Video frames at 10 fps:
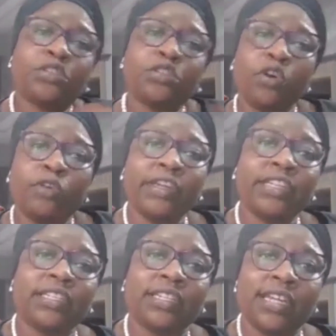
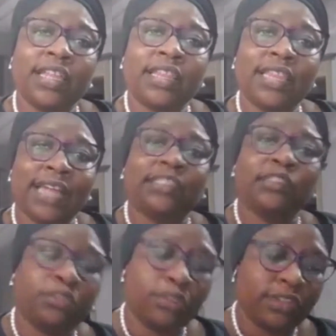ensuring
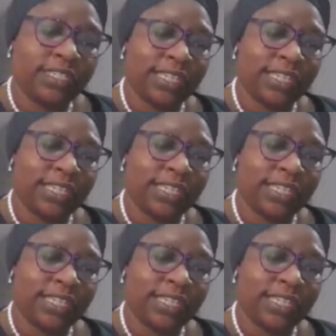that the